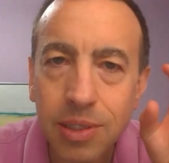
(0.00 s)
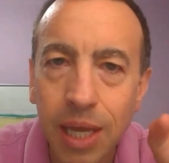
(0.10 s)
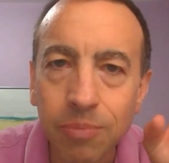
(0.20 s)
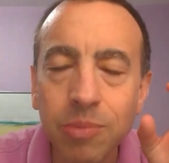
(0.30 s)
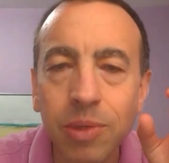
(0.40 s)

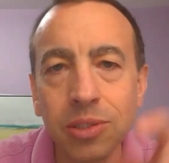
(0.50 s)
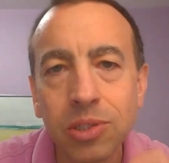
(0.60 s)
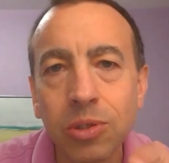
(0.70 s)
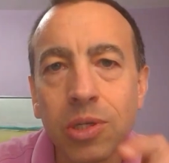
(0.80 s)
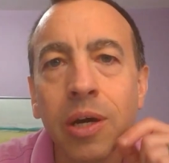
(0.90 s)
came to me as
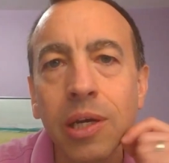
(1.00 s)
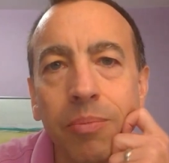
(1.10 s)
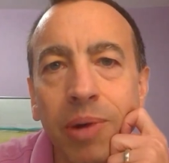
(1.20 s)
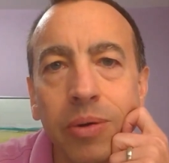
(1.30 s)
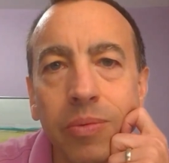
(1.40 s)
you were talking
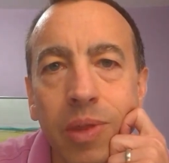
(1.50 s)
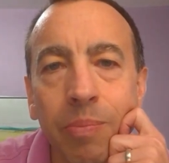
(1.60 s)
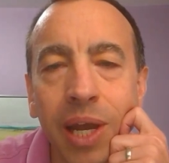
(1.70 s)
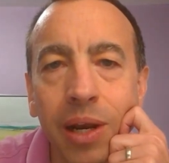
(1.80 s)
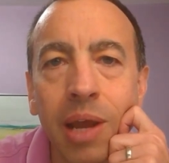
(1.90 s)
about the
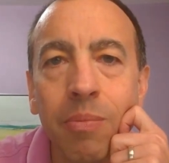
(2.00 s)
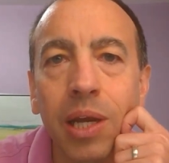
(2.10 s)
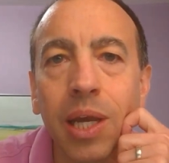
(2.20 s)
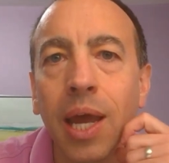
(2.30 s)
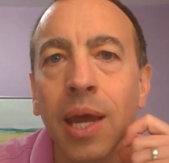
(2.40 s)

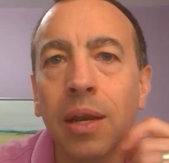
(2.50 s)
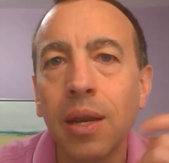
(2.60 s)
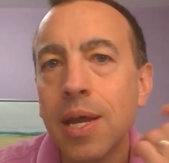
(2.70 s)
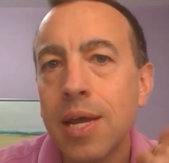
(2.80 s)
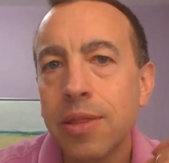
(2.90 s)
pandemic and
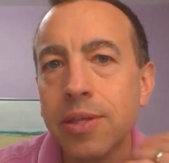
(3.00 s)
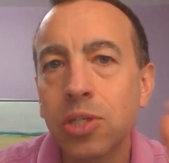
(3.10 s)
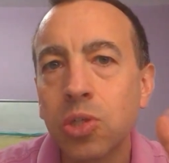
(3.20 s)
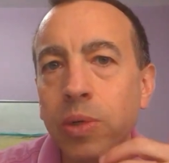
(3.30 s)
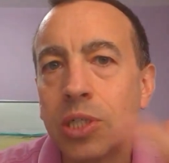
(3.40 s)

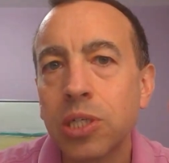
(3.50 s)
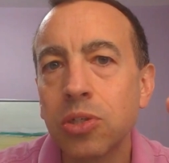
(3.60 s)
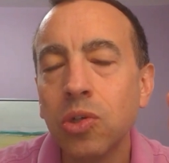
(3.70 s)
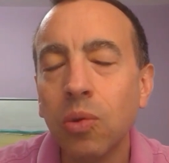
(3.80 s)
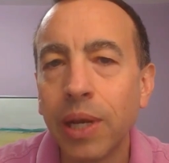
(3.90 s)
this switch to
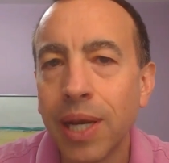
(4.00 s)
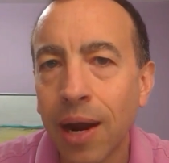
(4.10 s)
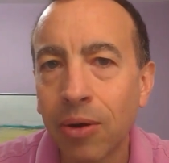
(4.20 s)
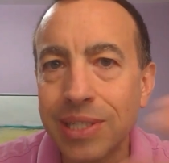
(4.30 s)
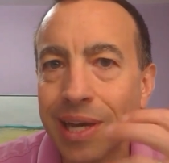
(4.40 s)
Zoom. And
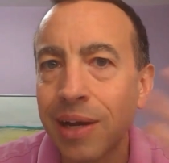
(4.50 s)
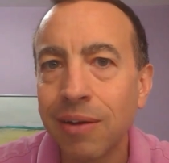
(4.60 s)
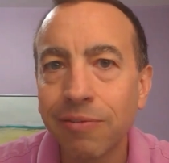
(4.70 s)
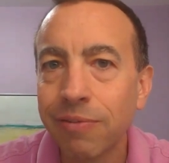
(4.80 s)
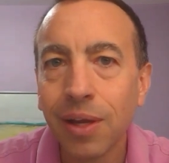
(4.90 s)
now it's kind
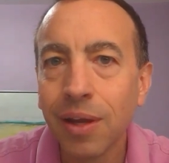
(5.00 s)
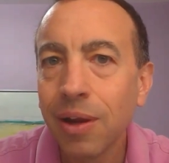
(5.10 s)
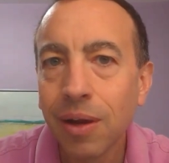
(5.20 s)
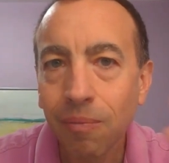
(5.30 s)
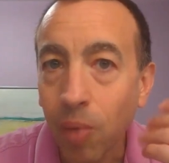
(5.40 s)
of
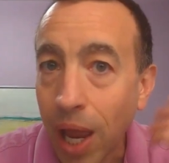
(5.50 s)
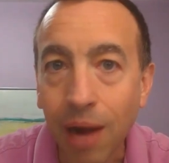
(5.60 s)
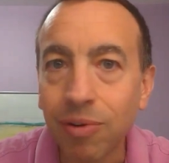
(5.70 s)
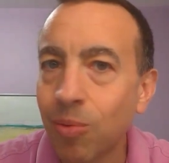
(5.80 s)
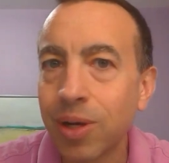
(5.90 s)

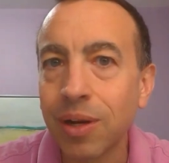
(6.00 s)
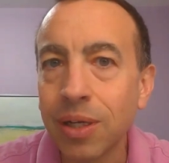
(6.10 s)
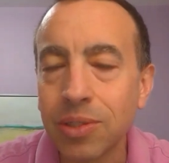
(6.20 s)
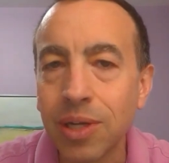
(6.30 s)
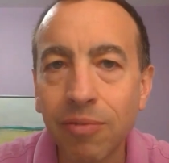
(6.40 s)
everyone
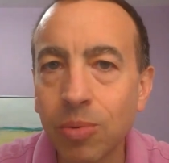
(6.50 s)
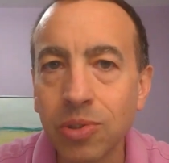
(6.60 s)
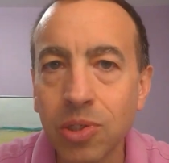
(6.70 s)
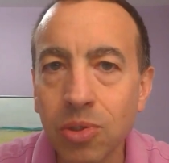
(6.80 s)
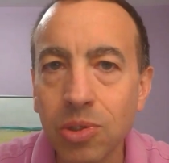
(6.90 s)
does it.
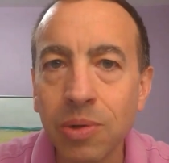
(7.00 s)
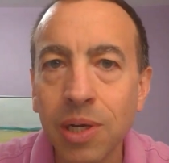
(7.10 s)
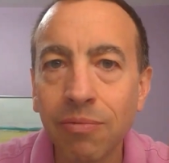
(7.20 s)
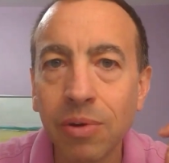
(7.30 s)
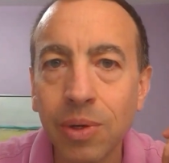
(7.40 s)
Everyone's used to it.
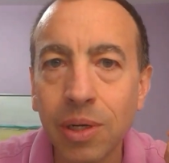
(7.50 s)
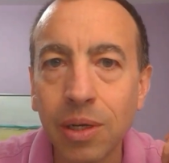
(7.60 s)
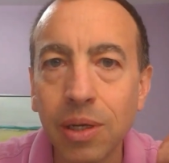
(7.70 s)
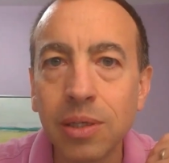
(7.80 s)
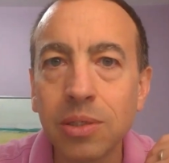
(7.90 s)

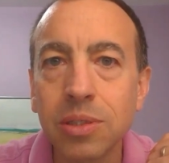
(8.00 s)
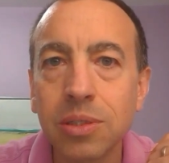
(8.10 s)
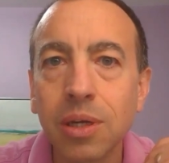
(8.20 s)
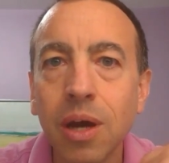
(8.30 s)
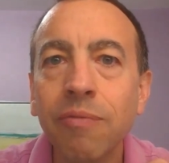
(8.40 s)
Everyone is
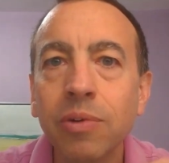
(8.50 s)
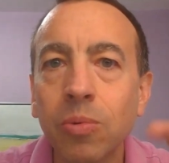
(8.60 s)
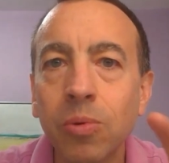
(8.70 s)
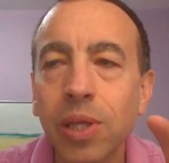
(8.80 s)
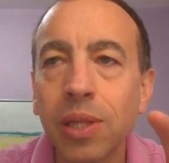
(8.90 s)

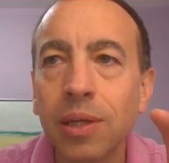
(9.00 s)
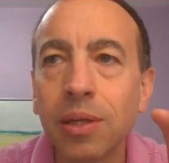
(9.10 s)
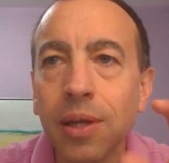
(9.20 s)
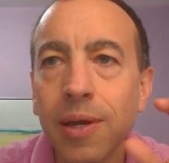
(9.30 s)
comfortable with it.